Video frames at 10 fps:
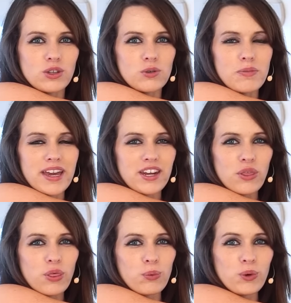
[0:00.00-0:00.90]
You made
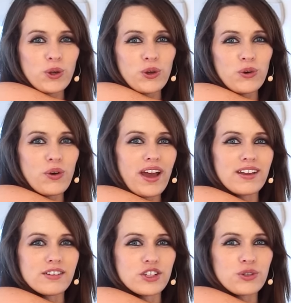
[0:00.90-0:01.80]
it through
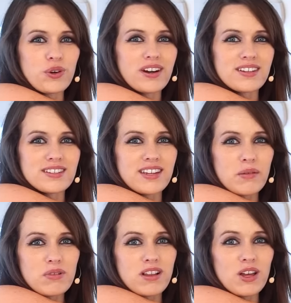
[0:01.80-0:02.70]
and you are a
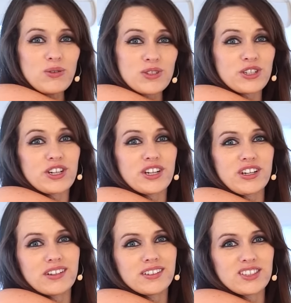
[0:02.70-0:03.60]
step
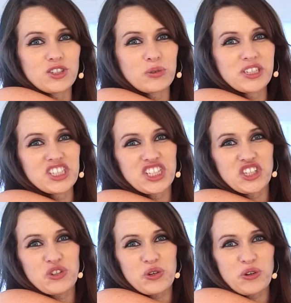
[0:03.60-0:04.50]
closer to
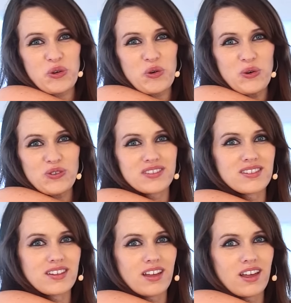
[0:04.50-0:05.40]
reaching your goals.